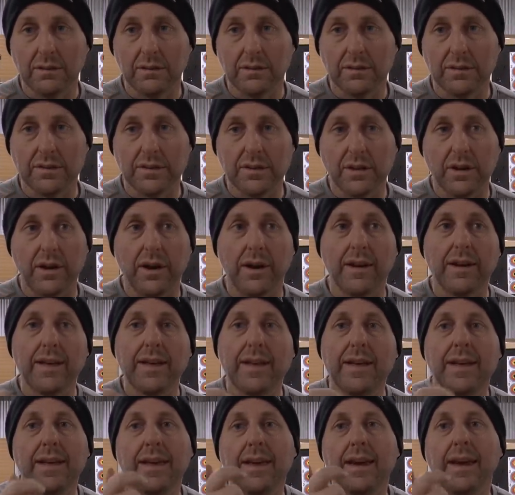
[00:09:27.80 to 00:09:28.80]
So
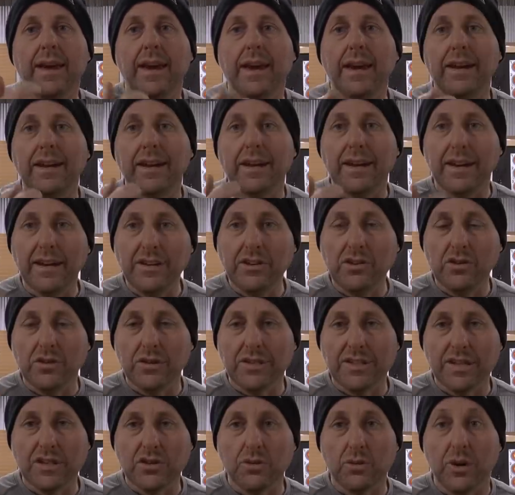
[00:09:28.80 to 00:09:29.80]
in an
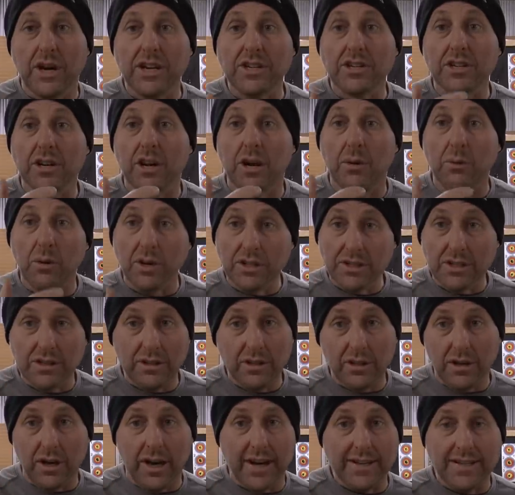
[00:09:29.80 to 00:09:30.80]
indoor situation,
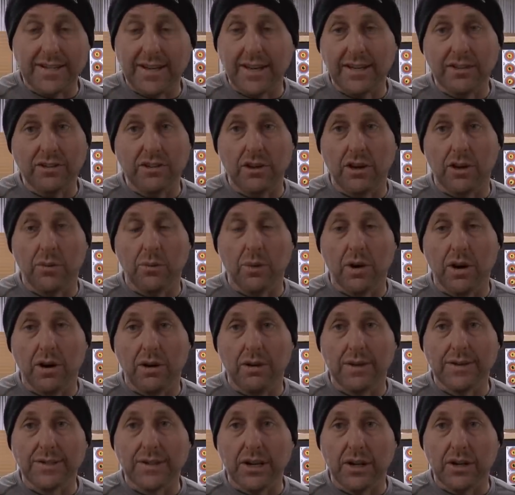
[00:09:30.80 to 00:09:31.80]
I didn't know where
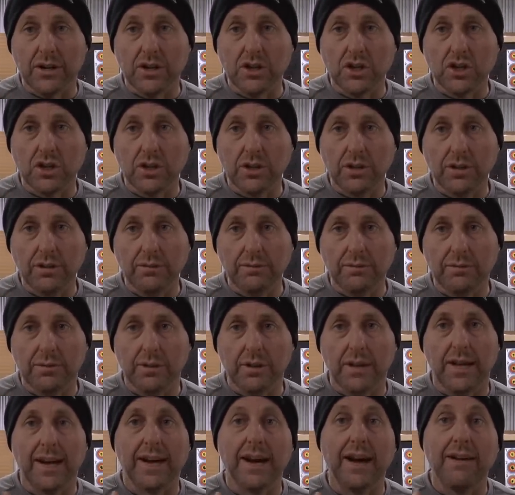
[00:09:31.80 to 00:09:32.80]
I was going to
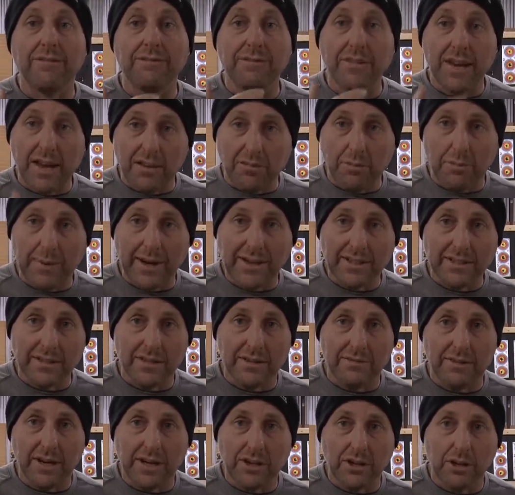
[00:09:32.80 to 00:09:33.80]
shoot. Like I've never been to
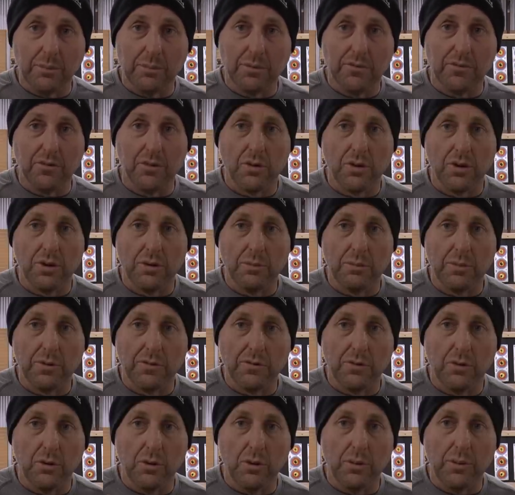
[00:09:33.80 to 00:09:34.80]
the venue
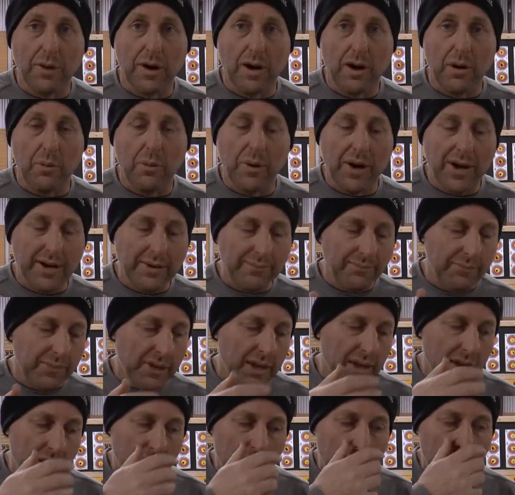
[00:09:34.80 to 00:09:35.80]
before where I went,
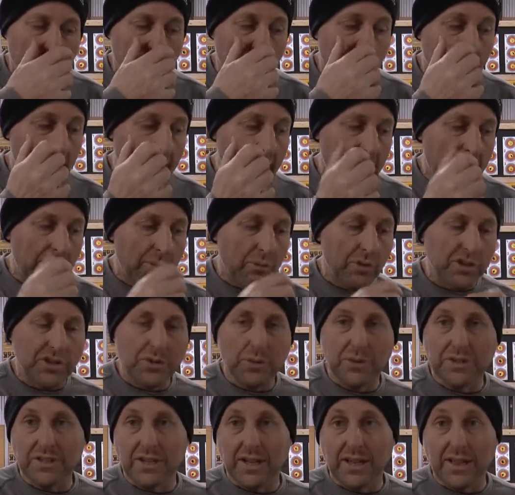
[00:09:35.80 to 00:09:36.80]

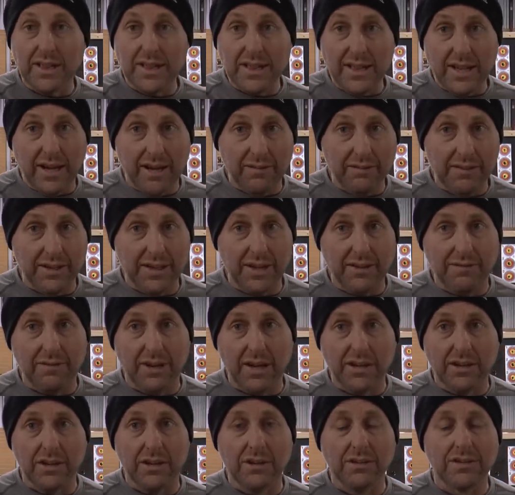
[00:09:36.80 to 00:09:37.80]
which was a lovely
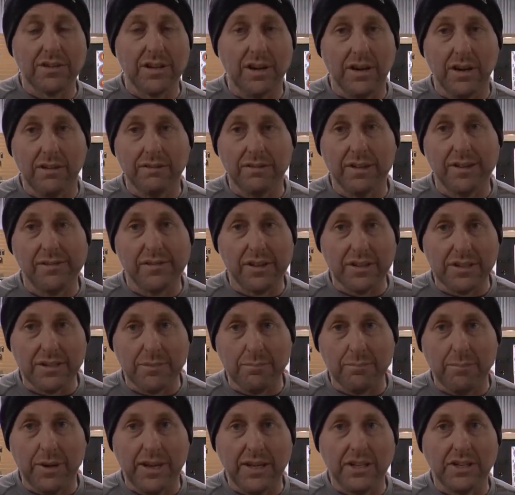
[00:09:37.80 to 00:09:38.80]
venue. So hopefully I've got
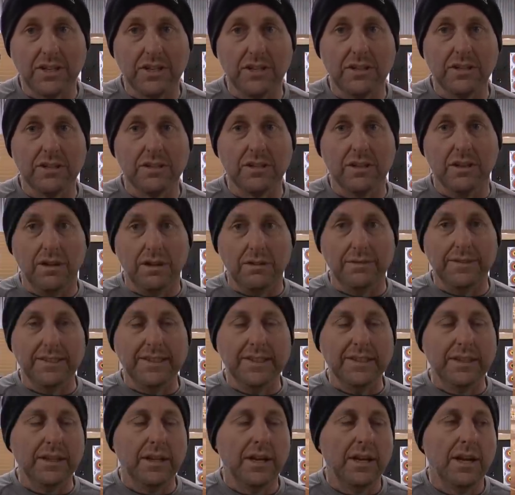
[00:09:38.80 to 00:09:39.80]
some pictures of
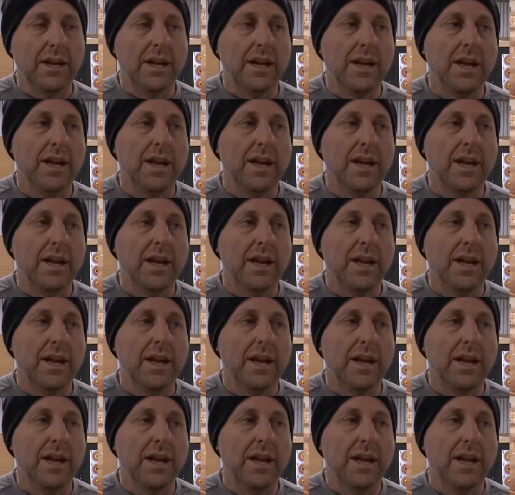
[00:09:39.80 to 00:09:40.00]
it.